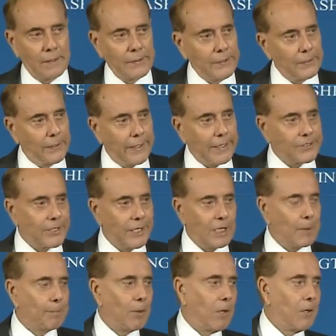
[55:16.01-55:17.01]
you know, I
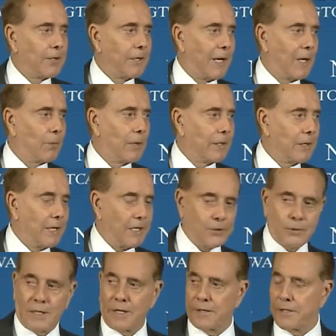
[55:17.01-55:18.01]
sat up all night one
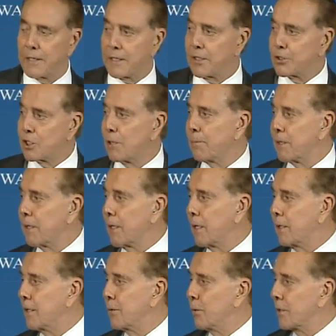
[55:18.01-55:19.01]
night trying to think of somebody
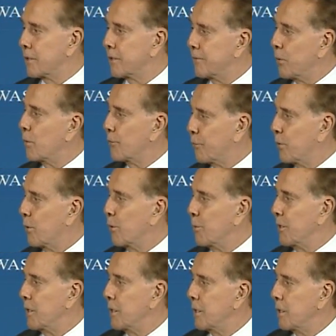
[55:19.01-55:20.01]
I didn't want to vote for
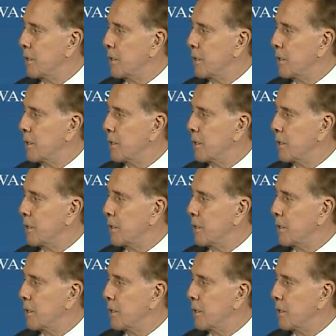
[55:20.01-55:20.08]
me.